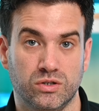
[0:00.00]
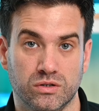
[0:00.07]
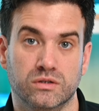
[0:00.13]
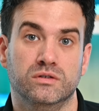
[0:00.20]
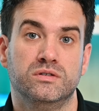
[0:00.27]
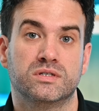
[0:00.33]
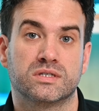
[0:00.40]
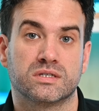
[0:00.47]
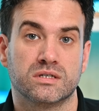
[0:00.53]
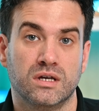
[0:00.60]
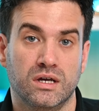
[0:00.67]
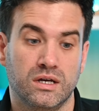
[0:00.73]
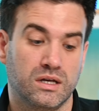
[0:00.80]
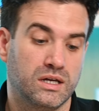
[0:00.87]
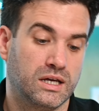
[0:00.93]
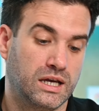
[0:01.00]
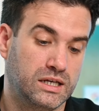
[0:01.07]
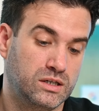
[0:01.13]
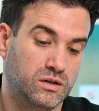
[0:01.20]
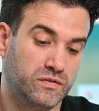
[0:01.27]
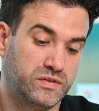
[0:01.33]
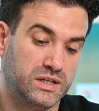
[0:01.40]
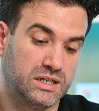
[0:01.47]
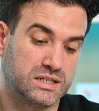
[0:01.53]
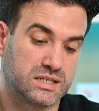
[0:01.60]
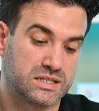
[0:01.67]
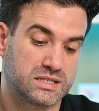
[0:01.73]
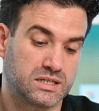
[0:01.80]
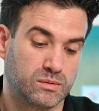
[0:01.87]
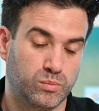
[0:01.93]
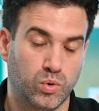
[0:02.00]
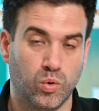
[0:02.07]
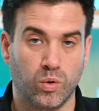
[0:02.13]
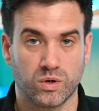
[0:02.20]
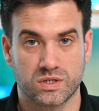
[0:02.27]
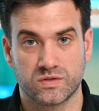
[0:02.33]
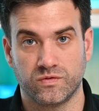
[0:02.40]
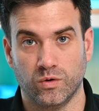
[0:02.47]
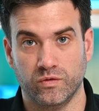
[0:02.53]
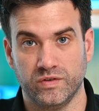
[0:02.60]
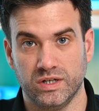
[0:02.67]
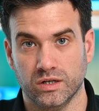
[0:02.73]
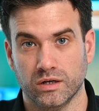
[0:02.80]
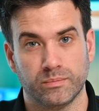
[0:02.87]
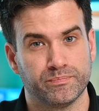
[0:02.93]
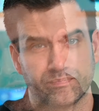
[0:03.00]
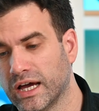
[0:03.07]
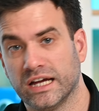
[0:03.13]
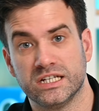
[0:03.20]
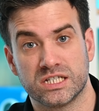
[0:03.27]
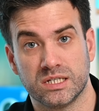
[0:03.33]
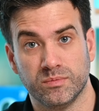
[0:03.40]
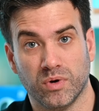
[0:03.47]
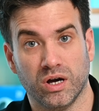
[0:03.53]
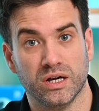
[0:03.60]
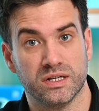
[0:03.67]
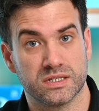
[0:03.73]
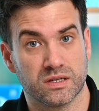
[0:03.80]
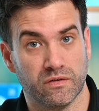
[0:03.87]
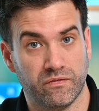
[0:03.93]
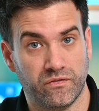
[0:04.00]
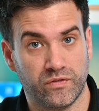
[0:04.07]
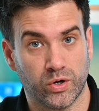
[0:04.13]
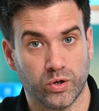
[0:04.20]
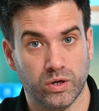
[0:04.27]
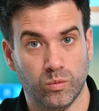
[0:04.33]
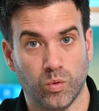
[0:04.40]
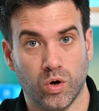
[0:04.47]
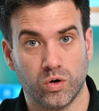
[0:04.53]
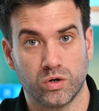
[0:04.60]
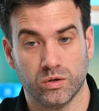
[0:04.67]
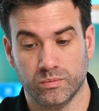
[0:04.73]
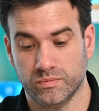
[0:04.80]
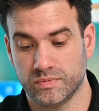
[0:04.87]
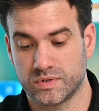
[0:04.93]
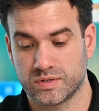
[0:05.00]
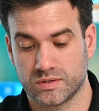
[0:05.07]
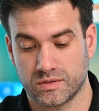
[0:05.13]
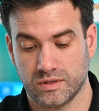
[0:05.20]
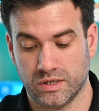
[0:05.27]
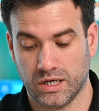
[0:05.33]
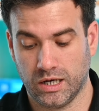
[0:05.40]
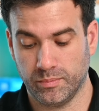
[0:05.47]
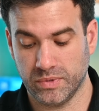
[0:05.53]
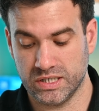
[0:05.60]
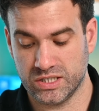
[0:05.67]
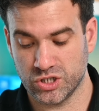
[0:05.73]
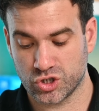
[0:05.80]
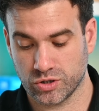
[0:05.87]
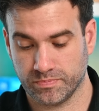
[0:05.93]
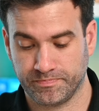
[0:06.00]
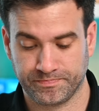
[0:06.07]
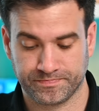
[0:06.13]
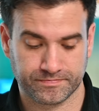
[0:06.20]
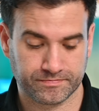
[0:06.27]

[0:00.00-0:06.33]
use any of the existing ports for video. The HDMI is a very welcomed addition.